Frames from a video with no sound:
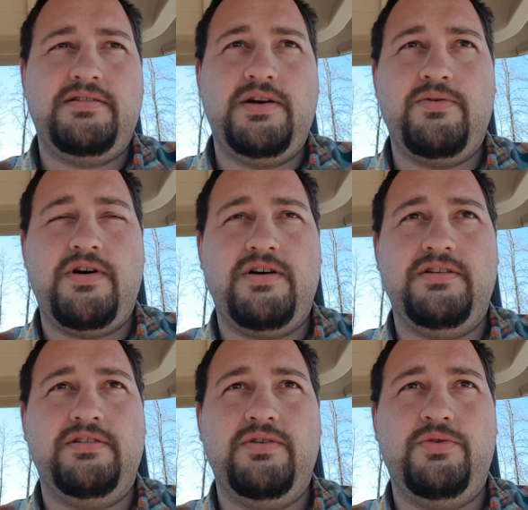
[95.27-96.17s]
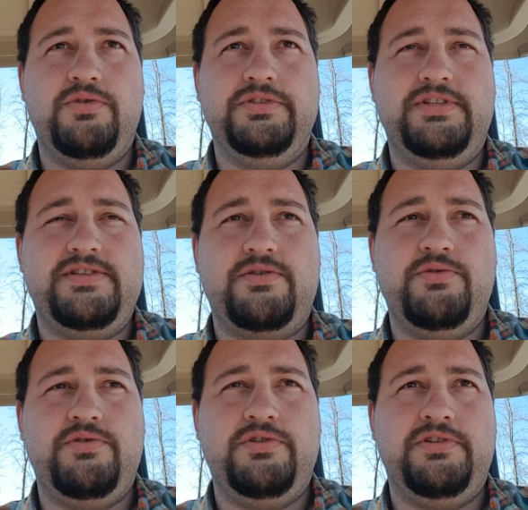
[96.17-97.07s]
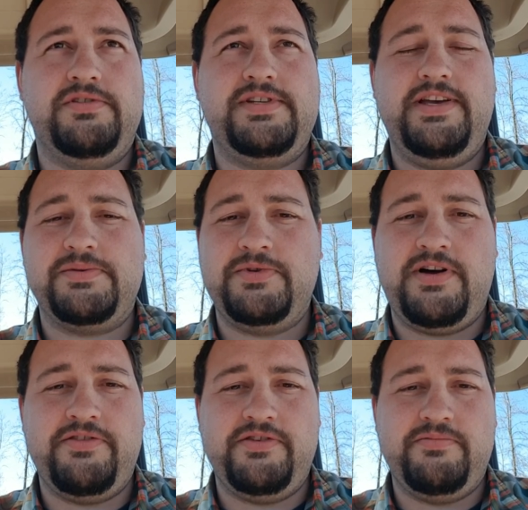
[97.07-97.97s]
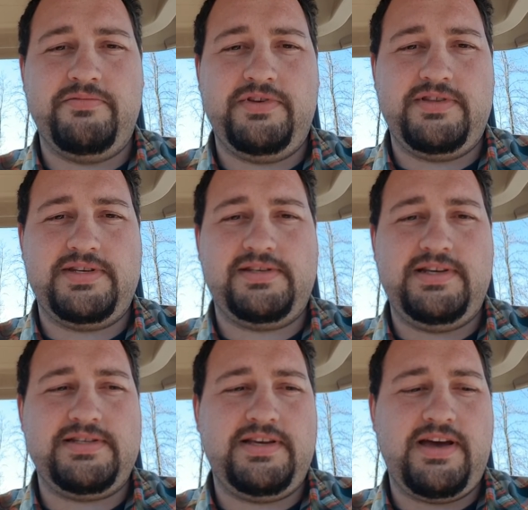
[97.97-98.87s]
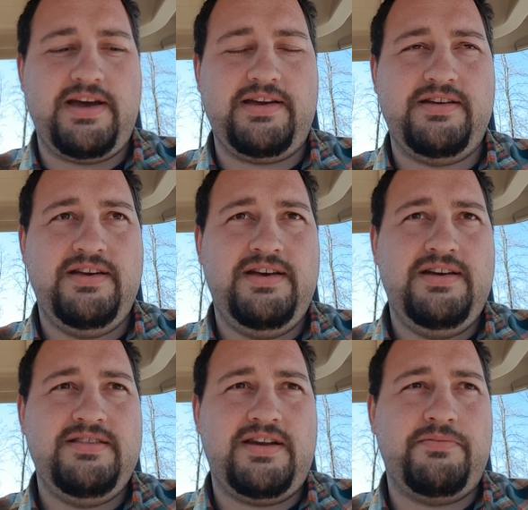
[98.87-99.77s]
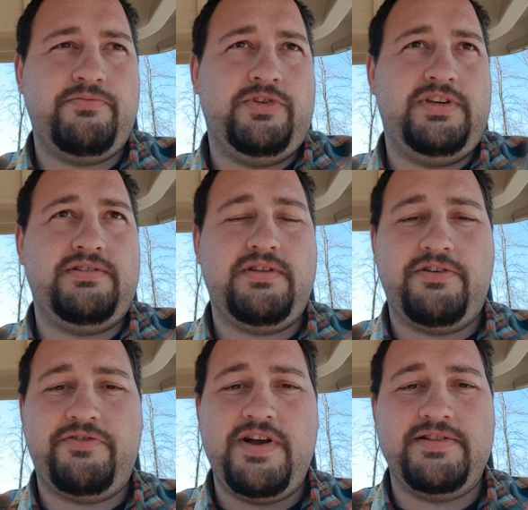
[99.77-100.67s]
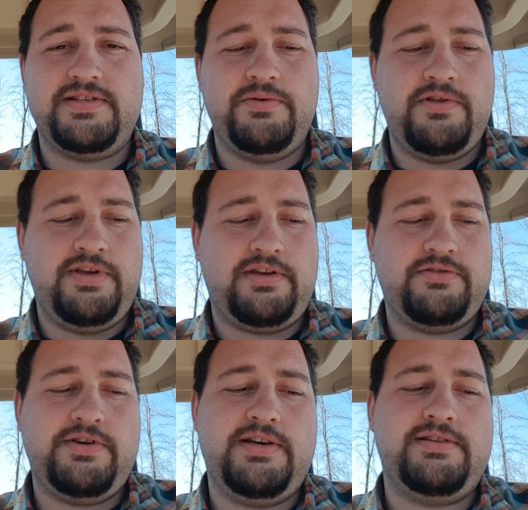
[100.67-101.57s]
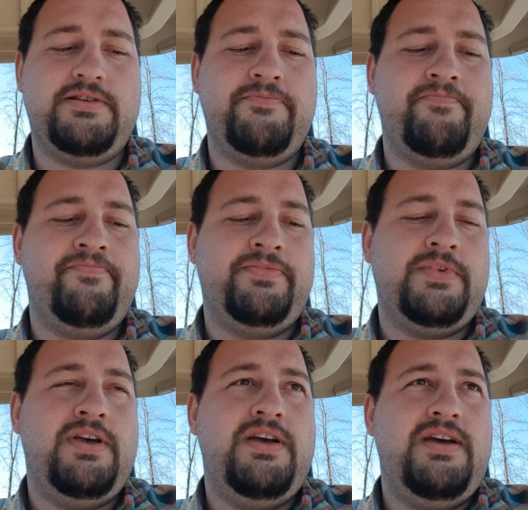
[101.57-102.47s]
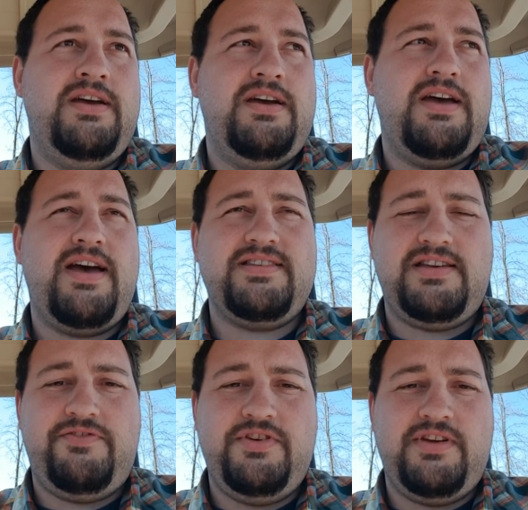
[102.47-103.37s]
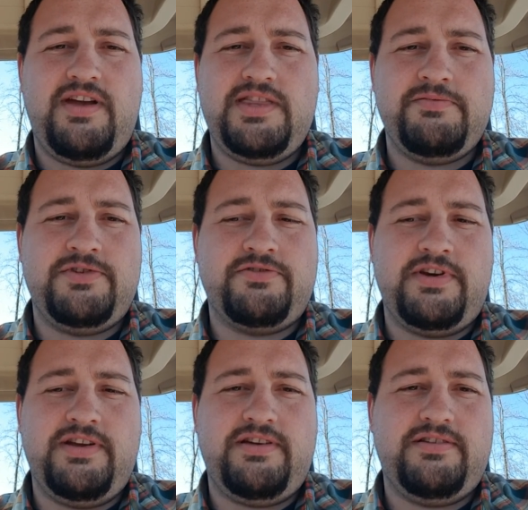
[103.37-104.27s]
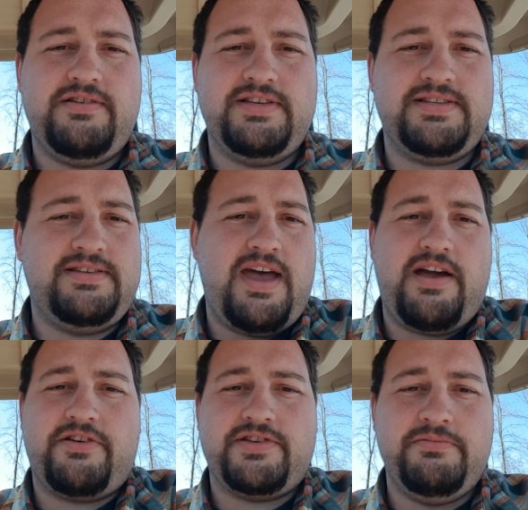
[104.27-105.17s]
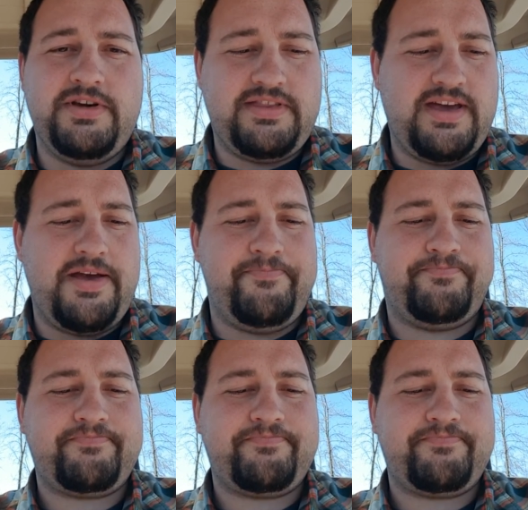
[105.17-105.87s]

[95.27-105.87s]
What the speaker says: go all old school salesman on them, be the sleazy guy, that I'm really their friend and someone that they can trust. Ask if you can get them a drink, a snack, or something like that.